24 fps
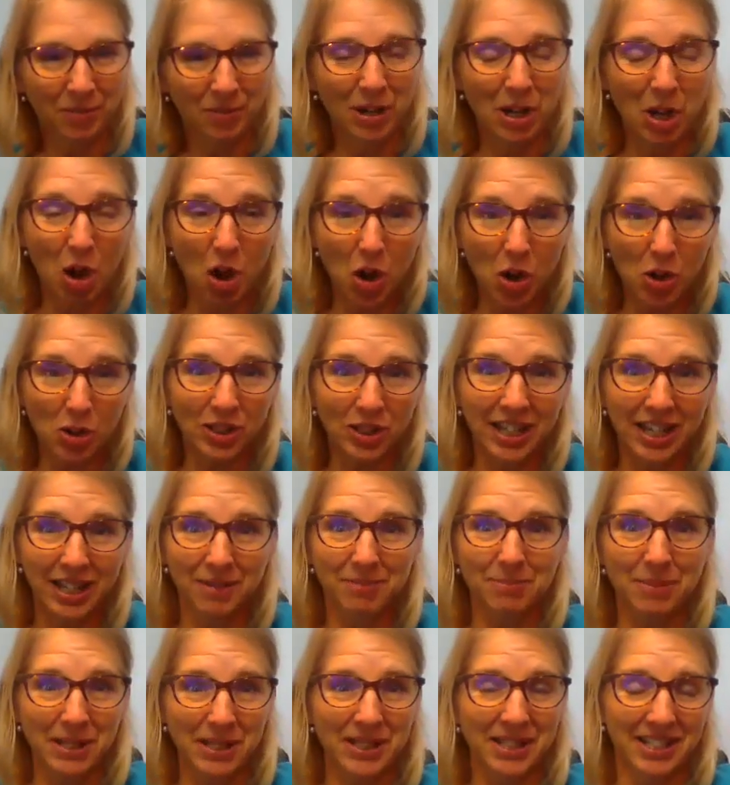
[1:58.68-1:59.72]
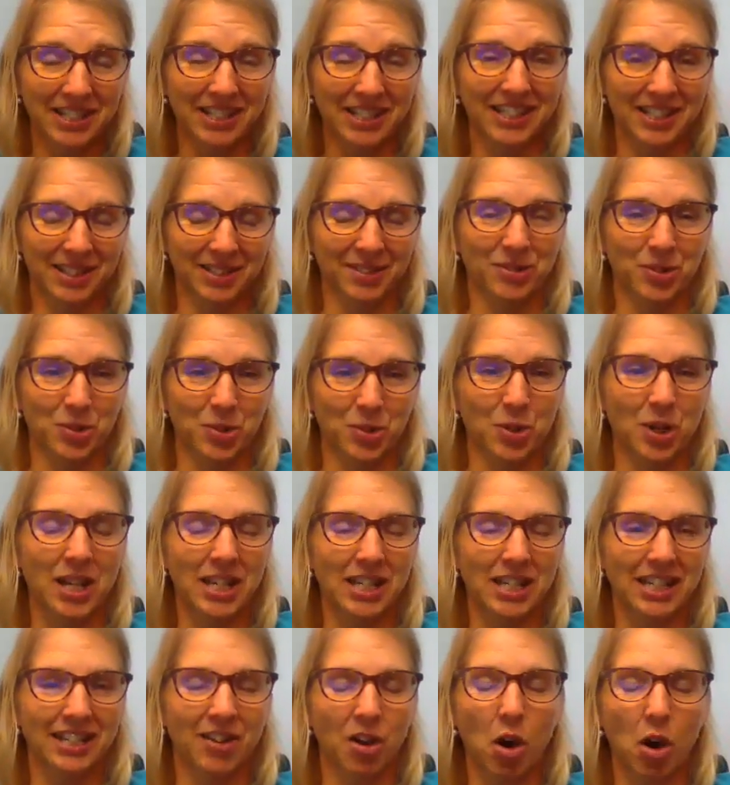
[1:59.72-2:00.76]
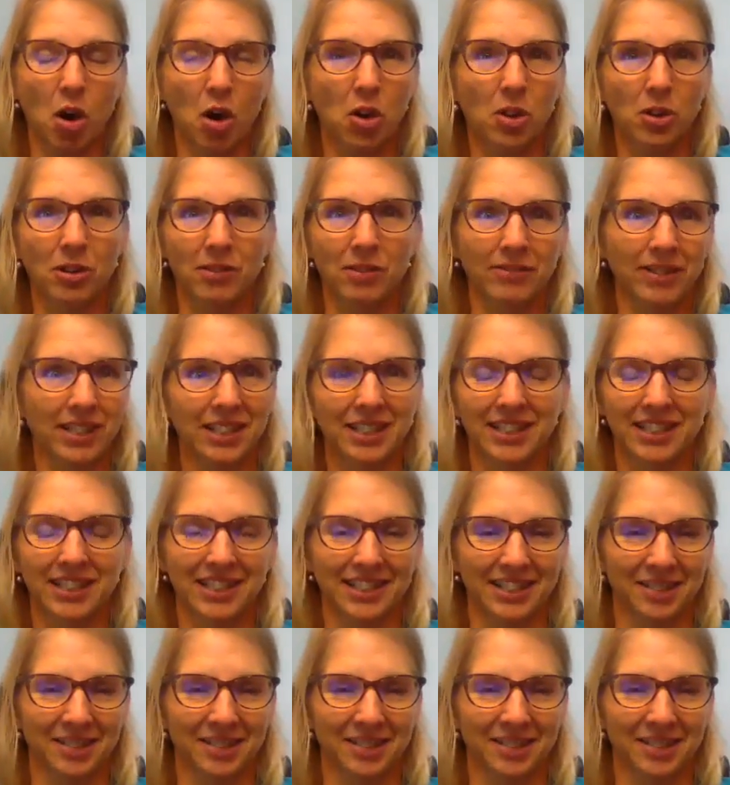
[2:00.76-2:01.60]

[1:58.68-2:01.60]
We all need business training, all of us.